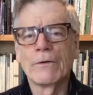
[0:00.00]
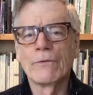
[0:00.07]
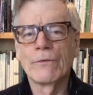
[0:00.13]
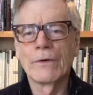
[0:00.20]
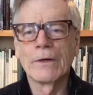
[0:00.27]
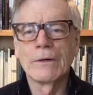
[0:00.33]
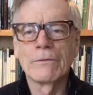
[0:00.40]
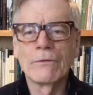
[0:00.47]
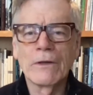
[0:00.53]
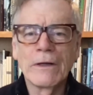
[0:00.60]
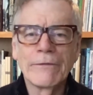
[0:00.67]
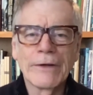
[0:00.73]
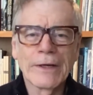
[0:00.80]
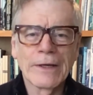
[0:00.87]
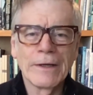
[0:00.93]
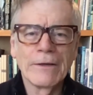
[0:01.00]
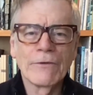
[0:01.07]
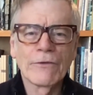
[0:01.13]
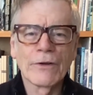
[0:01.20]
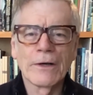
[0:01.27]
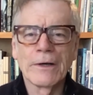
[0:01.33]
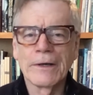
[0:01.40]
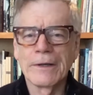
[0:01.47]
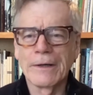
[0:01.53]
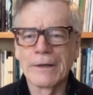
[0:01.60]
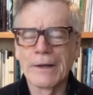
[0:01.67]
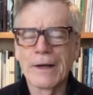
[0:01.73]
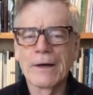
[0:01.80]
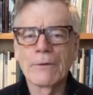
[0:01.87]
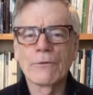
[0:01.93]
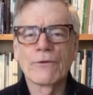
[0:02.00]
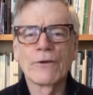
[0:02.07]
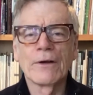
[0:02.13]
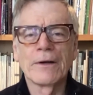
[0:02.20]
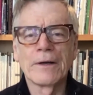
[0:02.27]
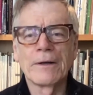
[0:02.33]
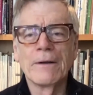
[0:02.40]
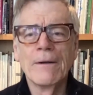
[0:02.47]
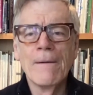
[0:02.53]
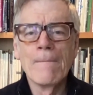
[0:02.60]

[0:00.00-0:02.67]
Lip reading: of living inside and outside.